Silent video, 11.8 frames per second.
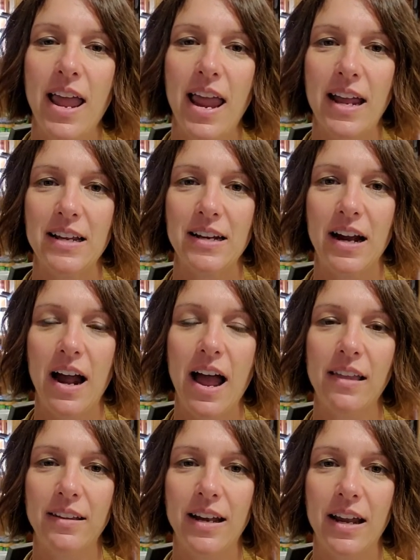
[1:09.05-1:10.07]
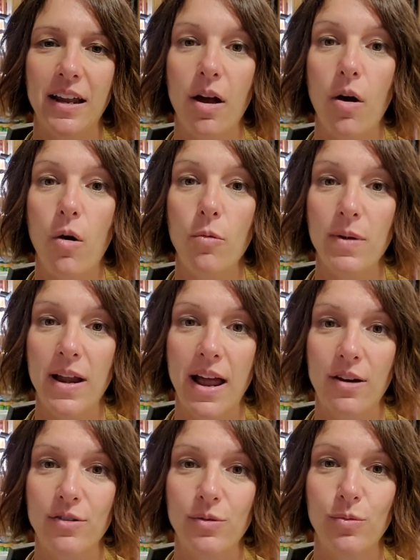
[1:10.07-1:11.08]
And our holiday open
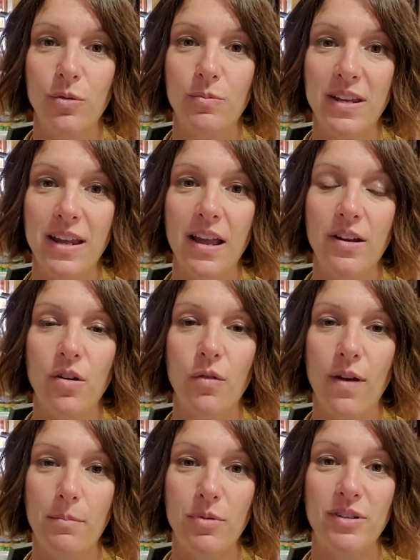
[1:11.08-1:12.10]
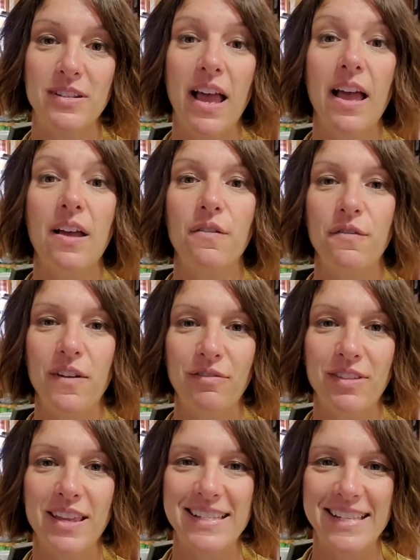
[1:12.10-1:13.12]
house will be November's 5th,
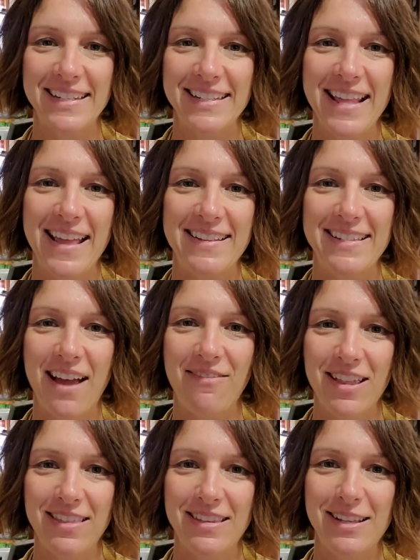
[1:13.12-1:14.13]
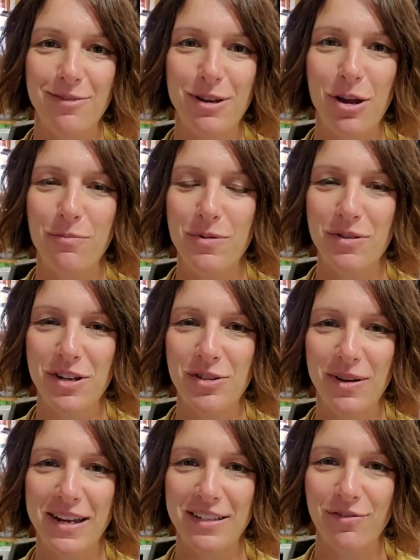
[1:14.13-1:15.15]
6th, and 7th. So we hope you can
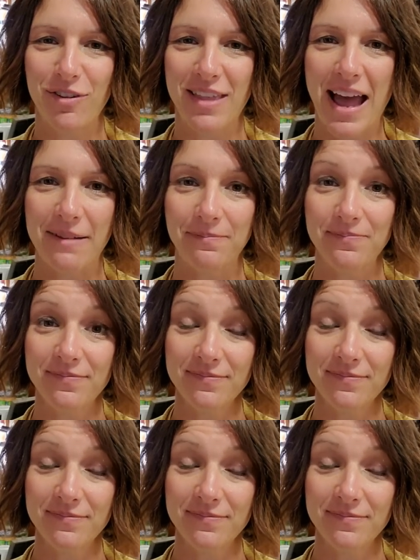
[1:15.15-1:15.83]
join us for that.